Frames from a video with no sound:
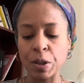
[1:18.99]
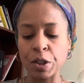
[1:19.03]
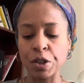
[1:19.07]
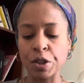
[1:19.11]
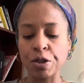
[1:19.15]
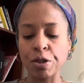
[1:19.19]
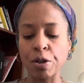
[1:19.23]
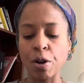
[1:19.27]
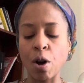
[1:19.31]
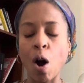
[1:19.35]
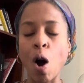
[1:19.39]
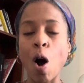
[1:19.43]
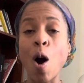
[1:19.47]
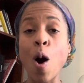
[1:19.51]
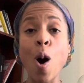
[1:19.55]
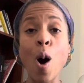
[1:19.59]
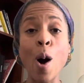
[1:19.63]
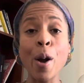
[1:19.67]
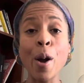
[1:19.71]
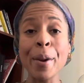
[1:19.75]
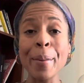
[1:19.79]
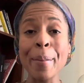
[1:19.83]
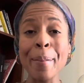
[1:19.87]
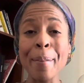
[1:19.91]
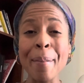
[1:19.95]
which are
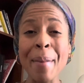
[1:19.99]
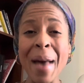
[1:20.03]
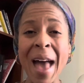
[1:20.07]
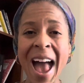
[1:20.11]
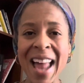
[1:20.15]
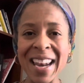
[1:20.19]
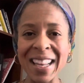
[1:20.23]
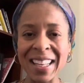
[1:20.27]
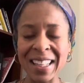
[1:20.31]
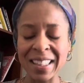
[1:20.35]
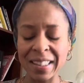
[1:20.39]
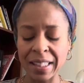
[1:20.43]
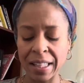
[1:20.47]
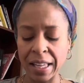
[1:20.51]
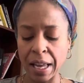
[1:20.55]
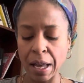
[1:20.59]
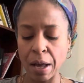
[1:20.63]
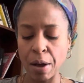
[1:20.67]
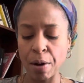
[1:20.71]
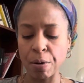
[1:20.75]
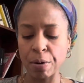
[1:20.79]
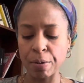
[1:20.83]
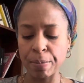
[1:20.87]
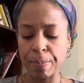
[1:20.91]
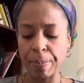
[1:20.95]
automatically
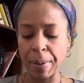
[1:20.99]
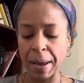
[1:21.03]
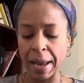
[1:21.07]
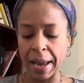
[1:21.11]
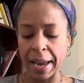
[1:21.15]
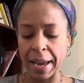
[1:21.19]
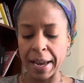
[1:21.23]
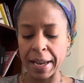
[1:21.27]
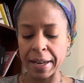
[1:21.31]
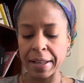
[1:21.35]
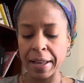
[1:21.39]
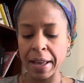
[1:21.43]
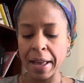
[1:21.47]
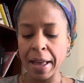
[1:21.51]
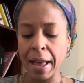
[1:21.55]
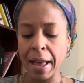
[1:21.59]
obeyed.